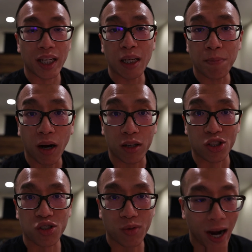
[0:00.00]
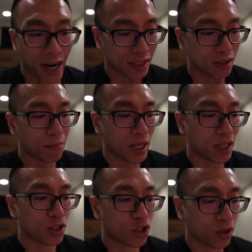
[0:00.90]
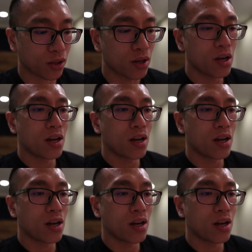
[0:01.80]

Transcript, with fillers: keep on track to making sure